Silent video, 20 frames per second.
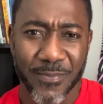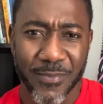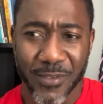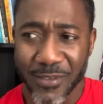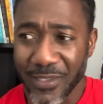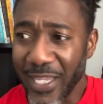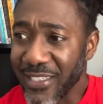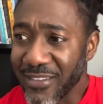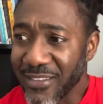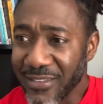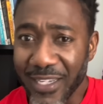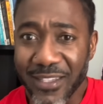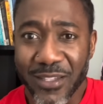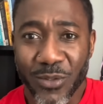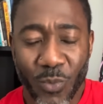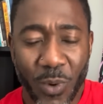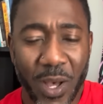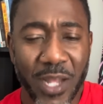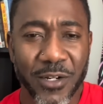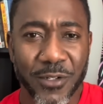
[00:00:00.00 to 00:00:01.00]
like stagnant
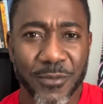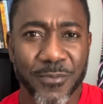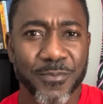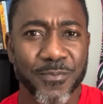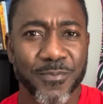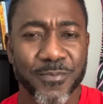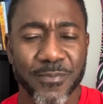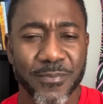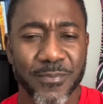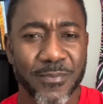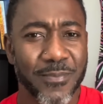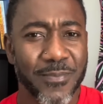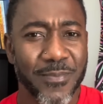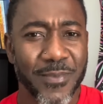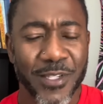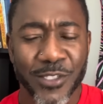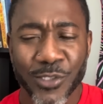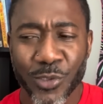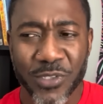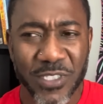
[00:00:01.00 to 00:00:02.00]
water.
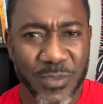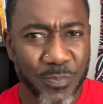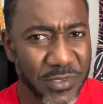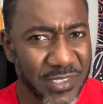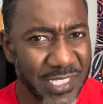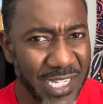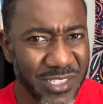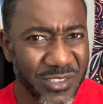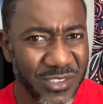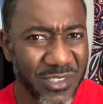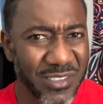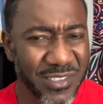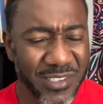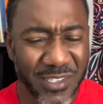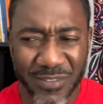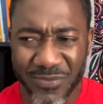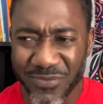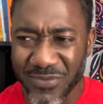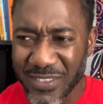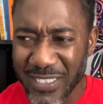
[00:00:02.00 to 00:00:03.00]
So this potential
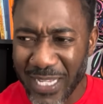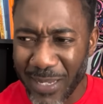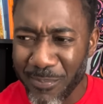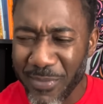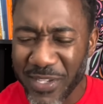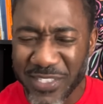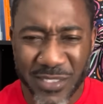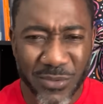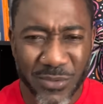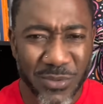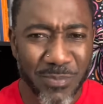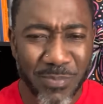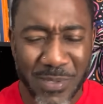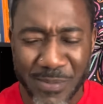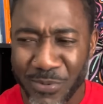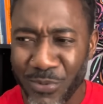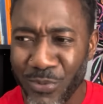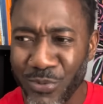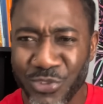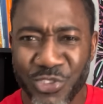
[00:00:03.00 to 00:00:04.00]
stuff, stop messing with
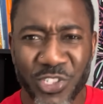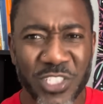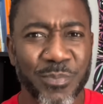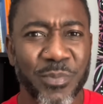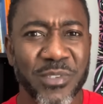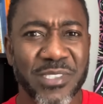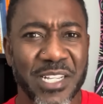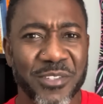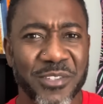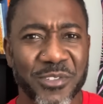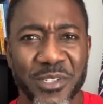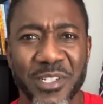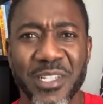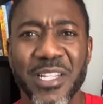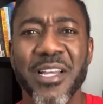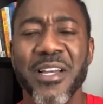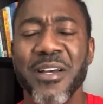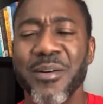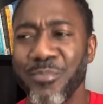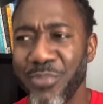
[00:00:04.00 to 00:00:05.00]
people with just potential.
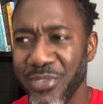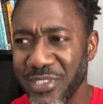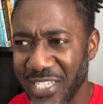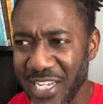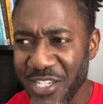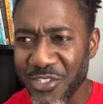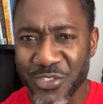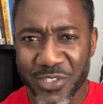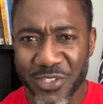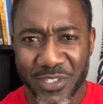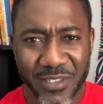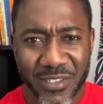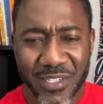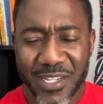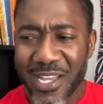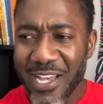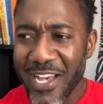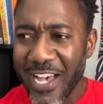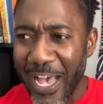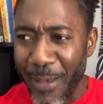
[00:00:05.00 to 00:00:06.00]
Potential,
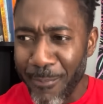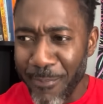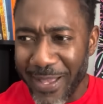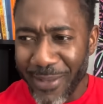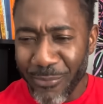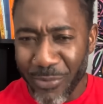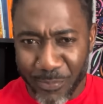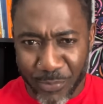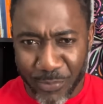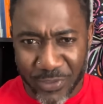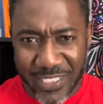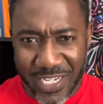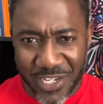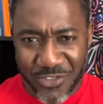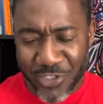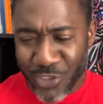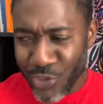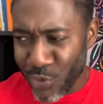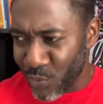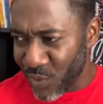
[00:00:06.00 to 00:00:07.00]
a man with
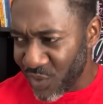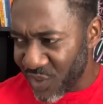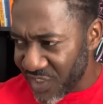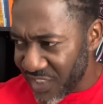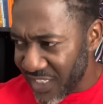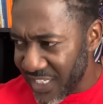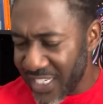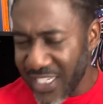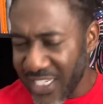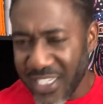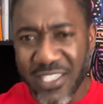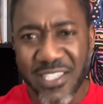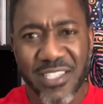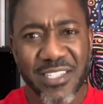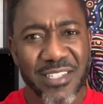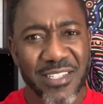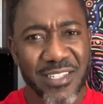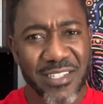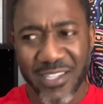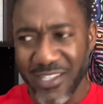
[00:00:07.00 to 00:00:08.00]
potential, you will see
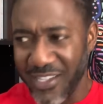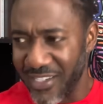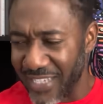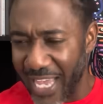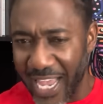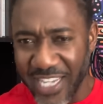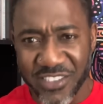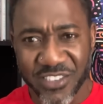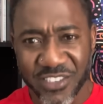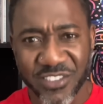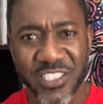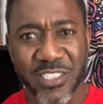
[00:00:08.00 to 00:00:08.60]
in his actions, his